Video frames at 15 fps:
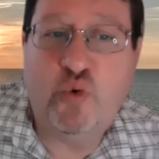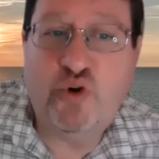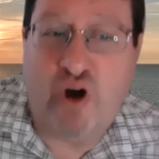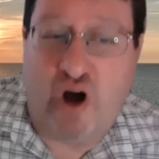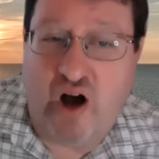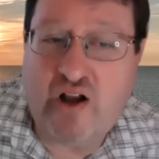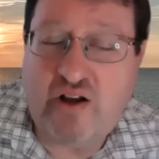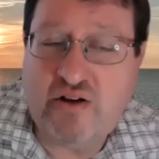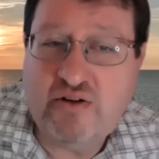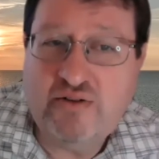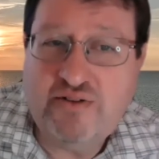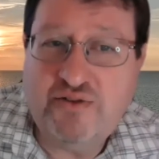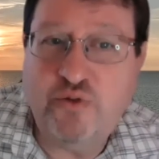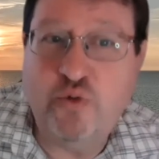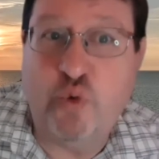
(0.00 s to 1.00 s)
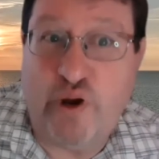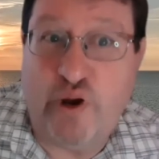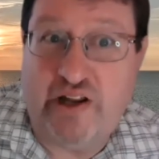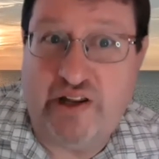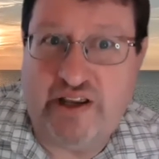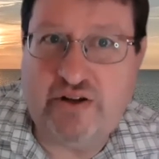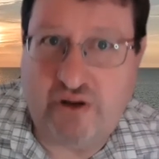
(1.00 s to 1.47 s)
Talk,
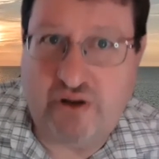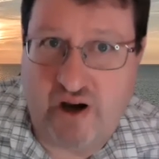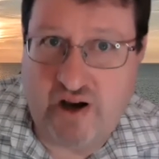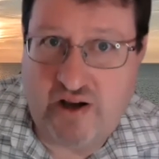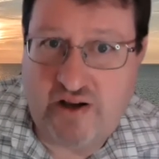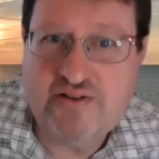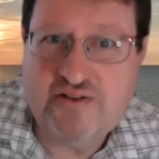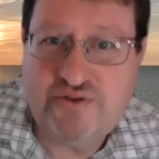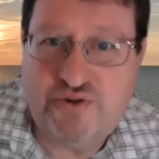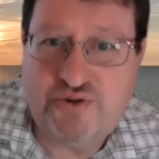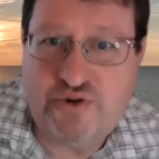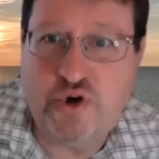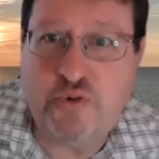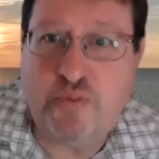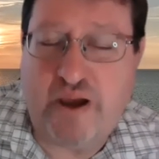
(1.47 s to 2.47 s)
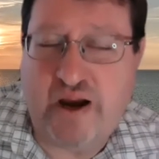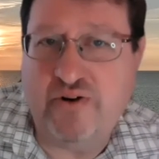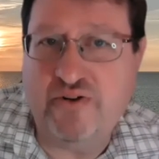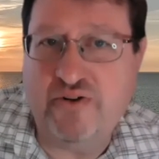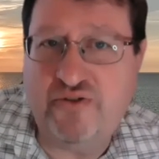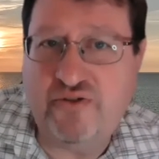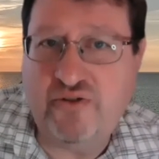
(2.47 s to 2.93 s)
really talk to your
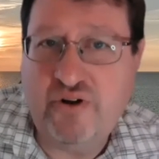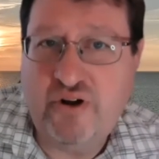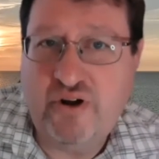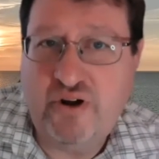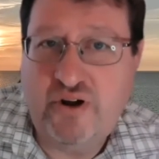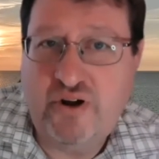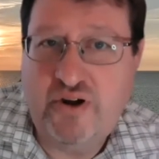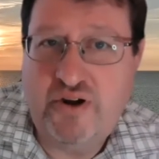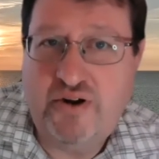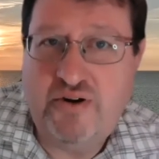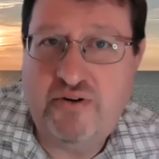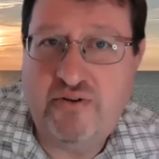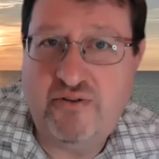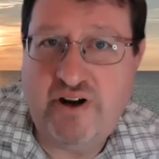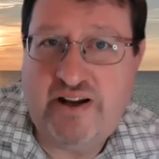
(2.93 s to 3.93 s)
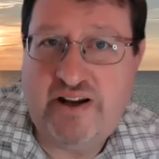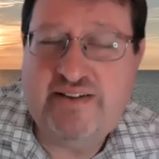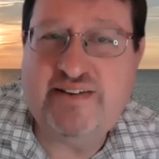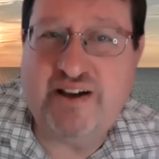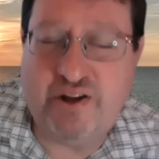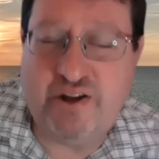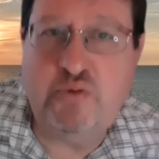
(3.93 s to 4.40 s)
parents. Right?
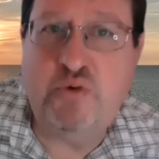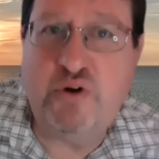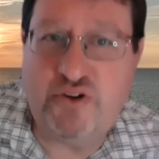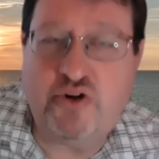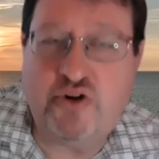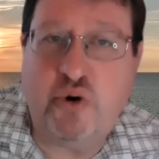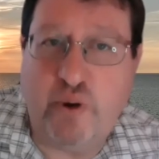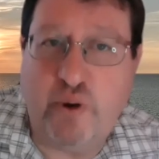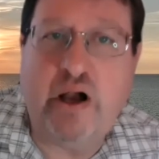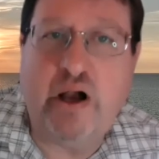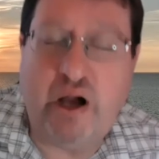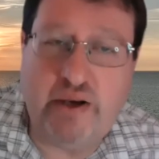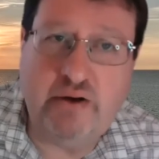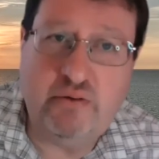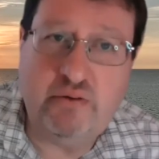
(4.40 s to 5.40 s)
Tell them what's going on.